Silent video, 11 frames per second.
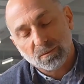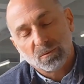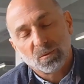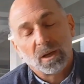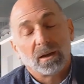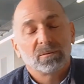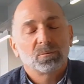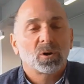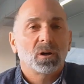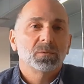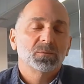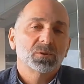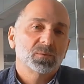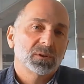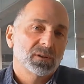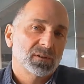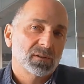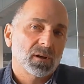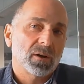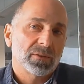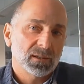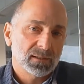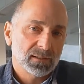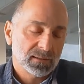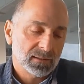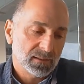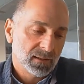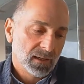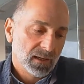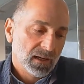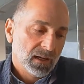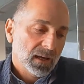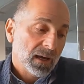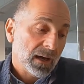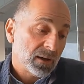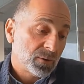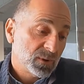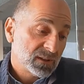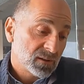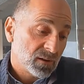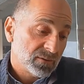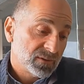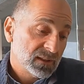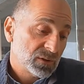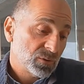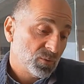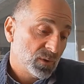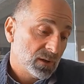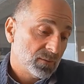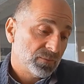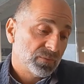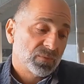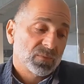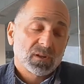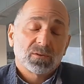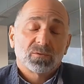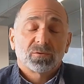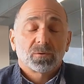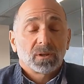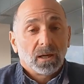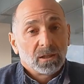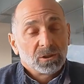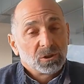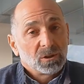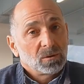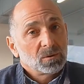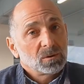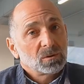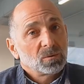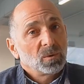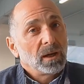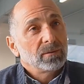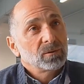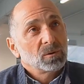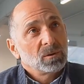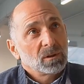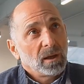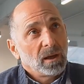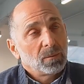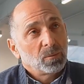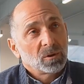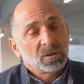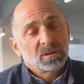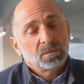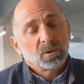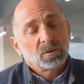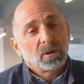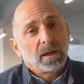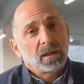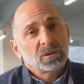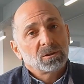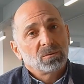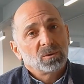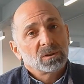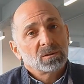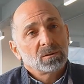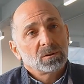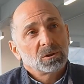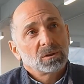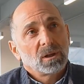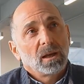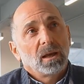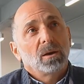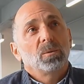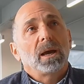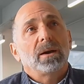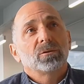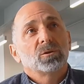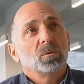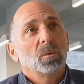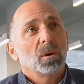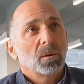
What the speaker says: we have problems with authenticity. How do we solve this? Well, for the NGOs, we have to look at participatory action research. We have to